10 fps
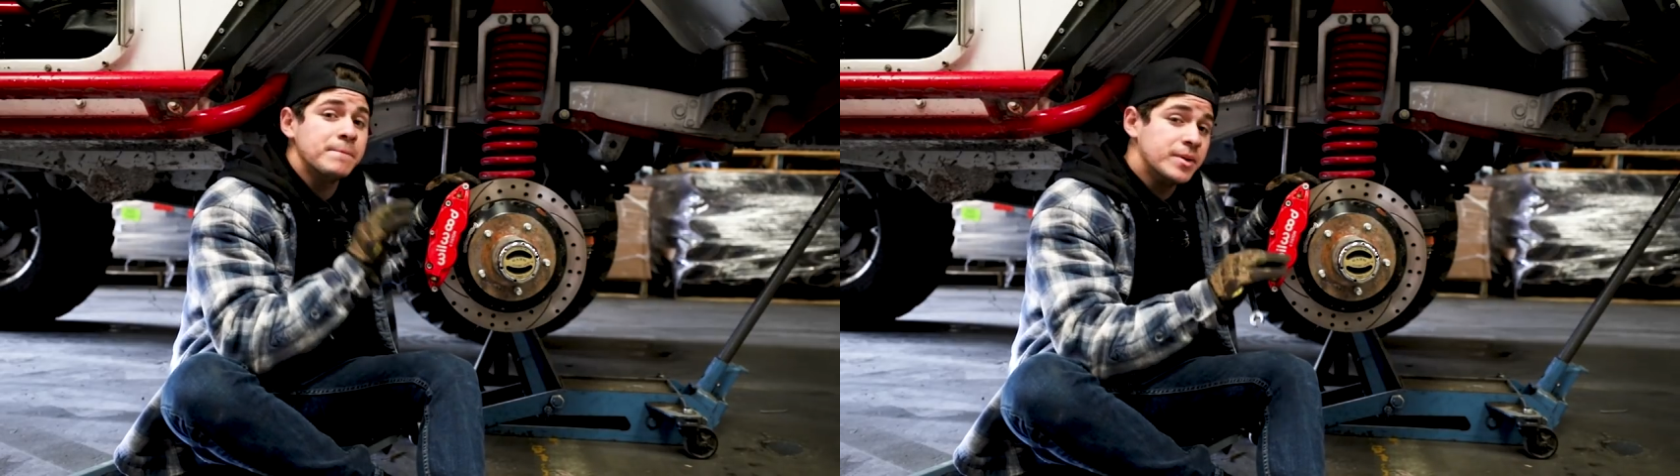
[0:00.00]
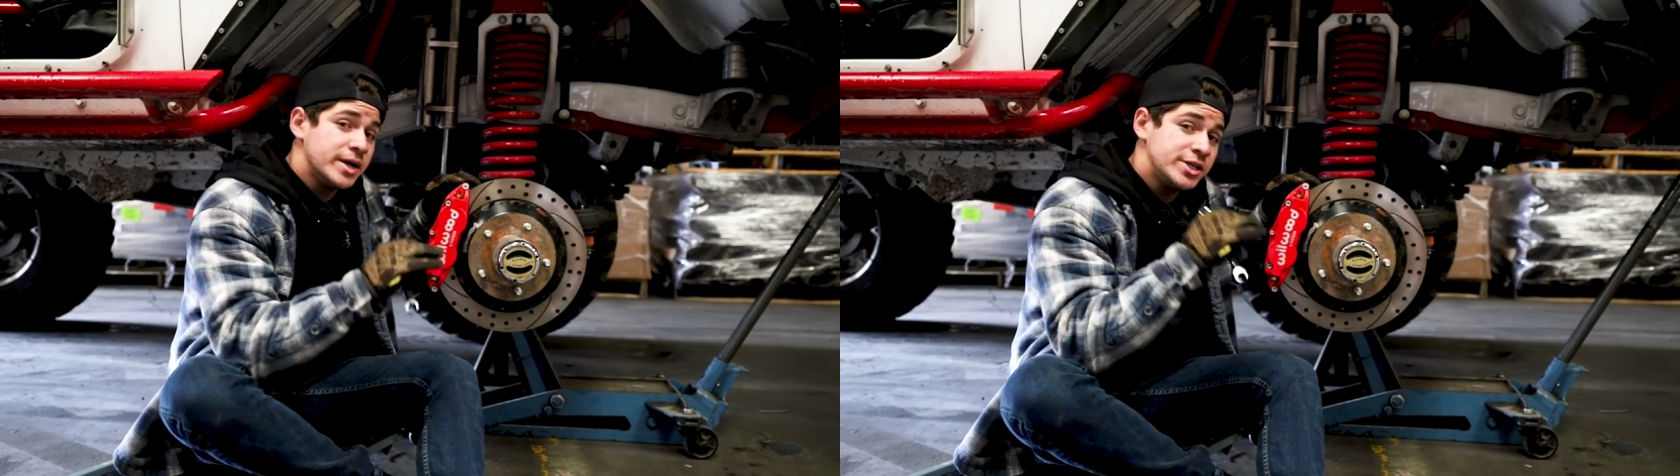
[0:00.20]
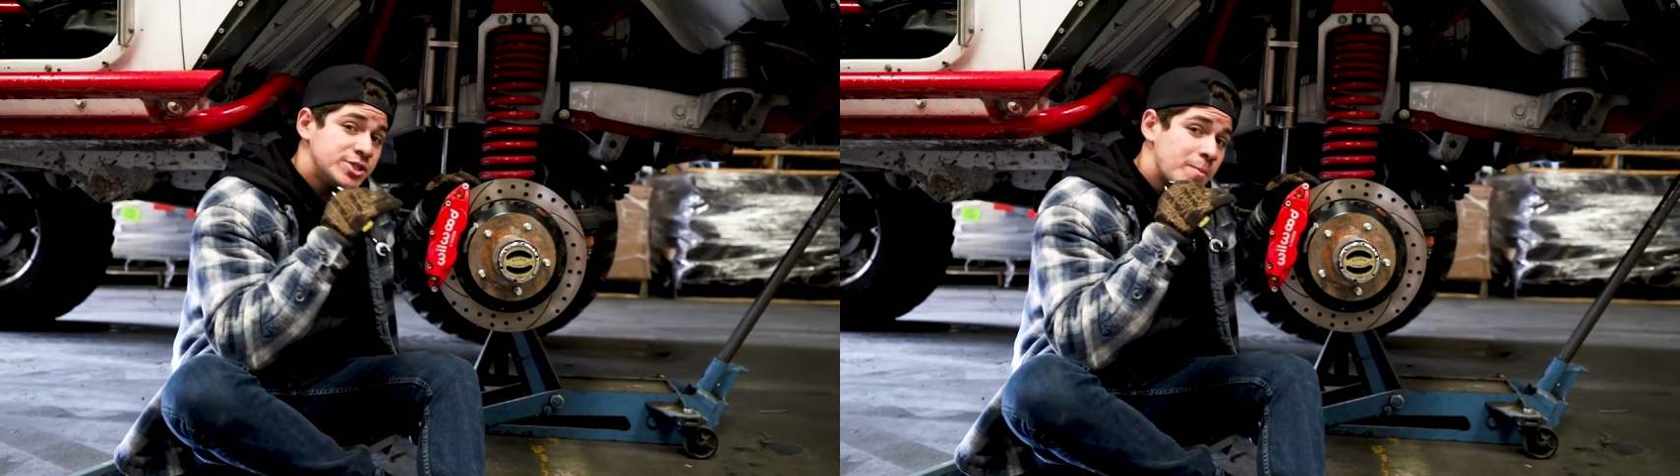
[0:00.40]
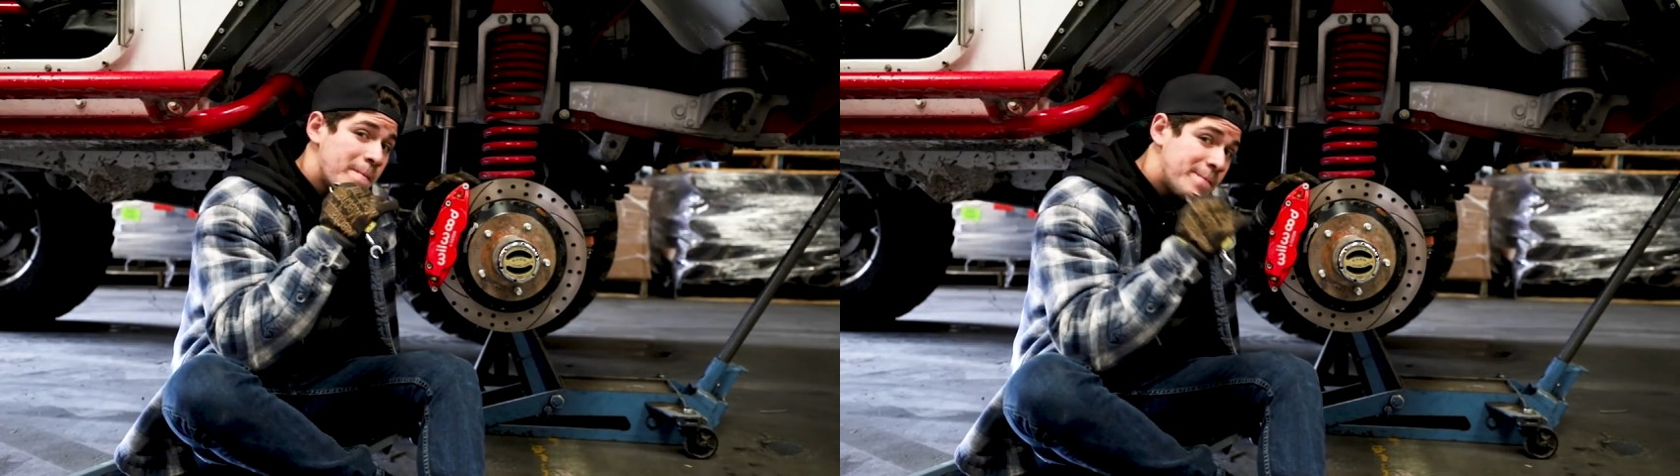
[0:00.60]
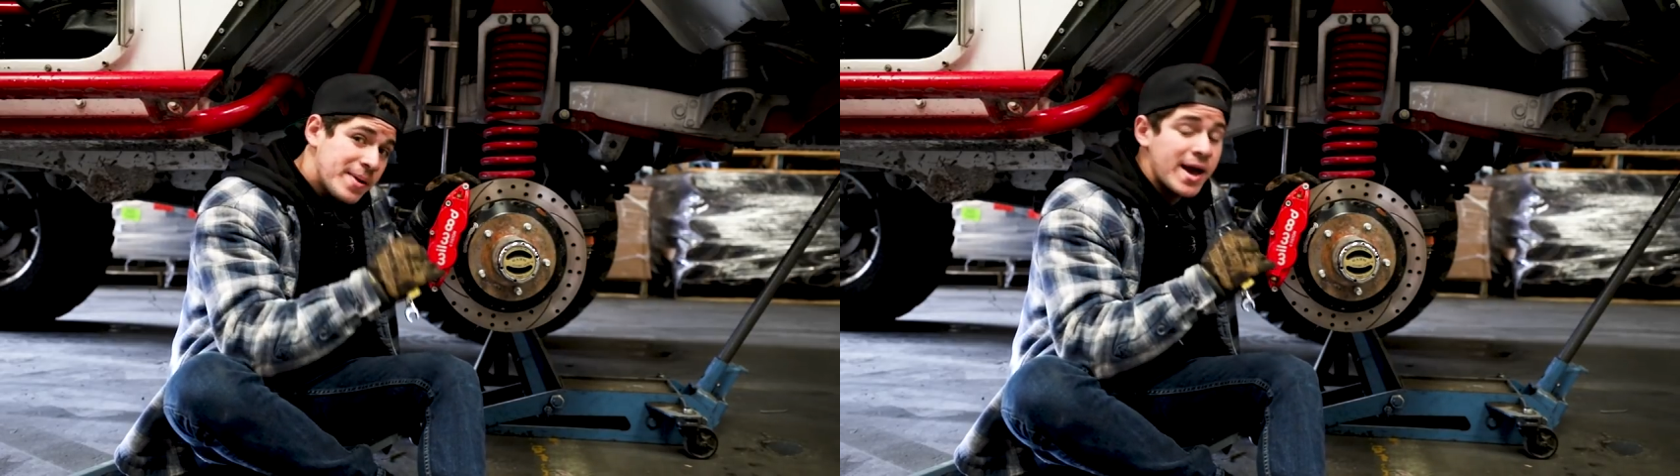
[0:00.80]
much
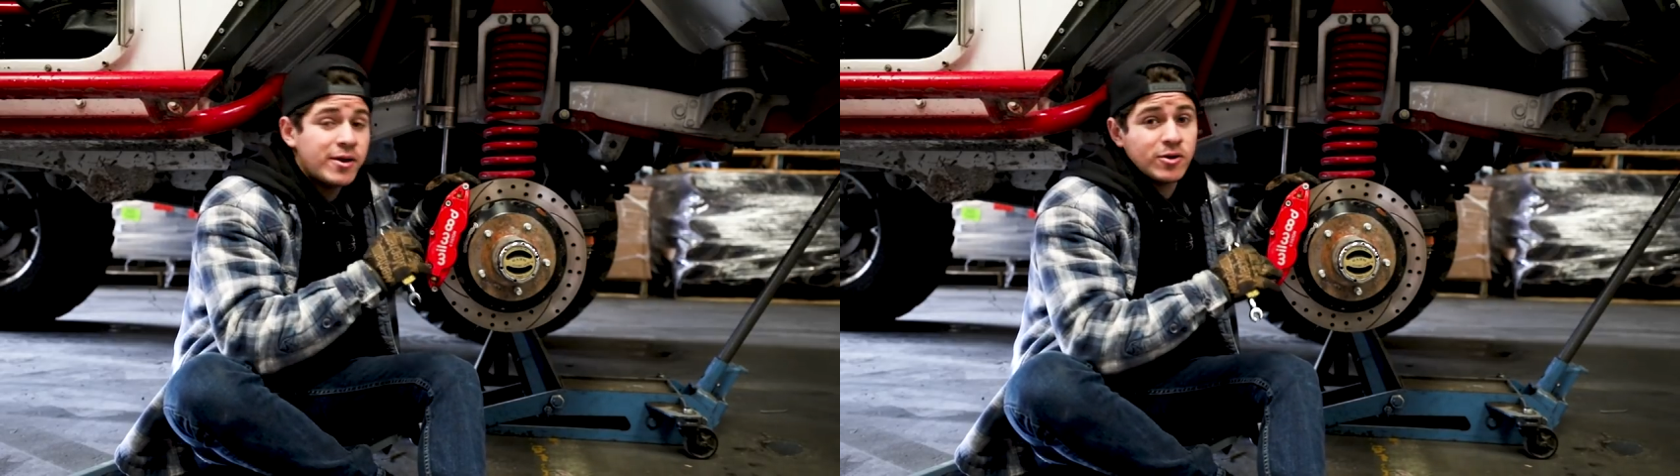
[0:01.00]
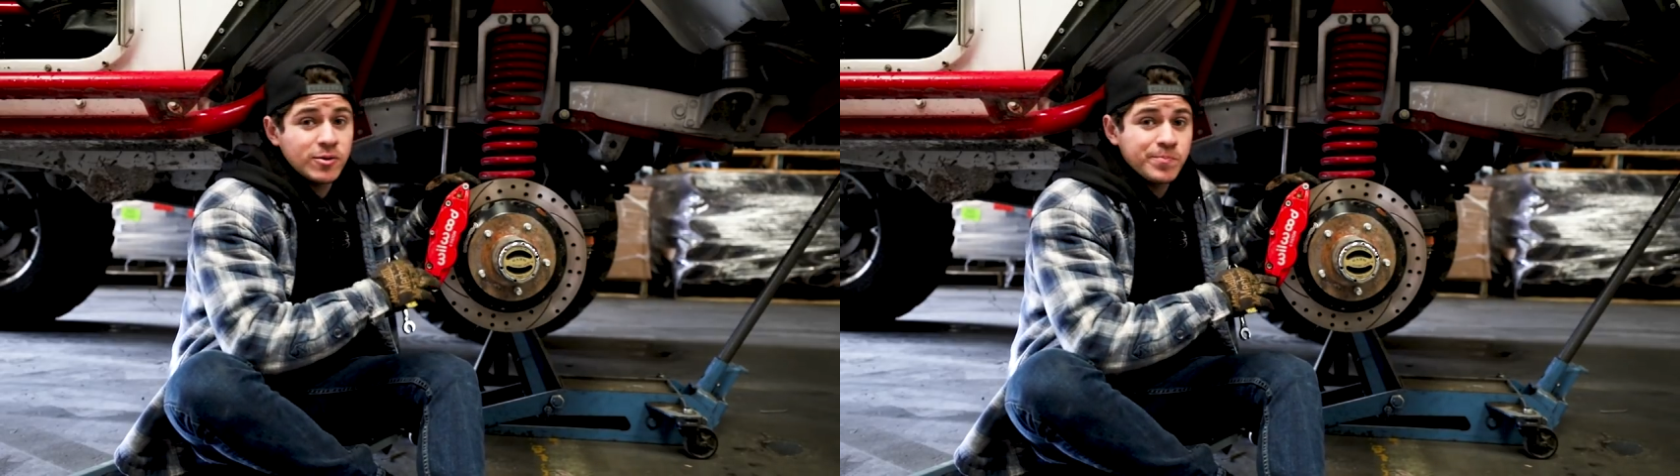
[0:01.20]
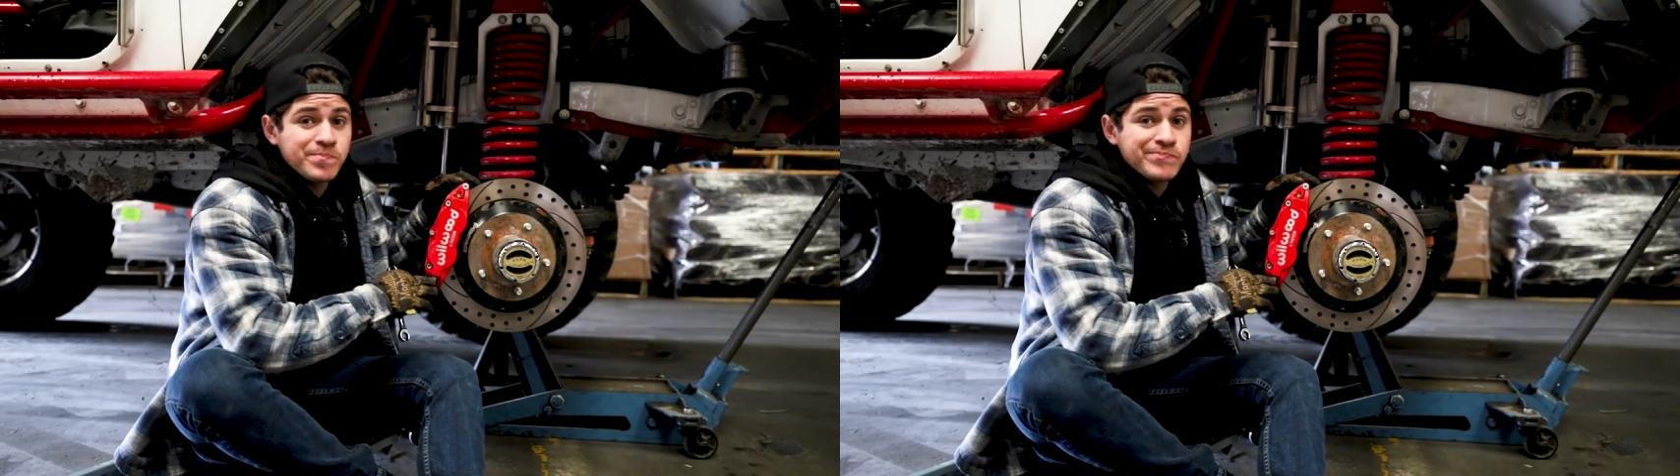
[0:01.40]
better.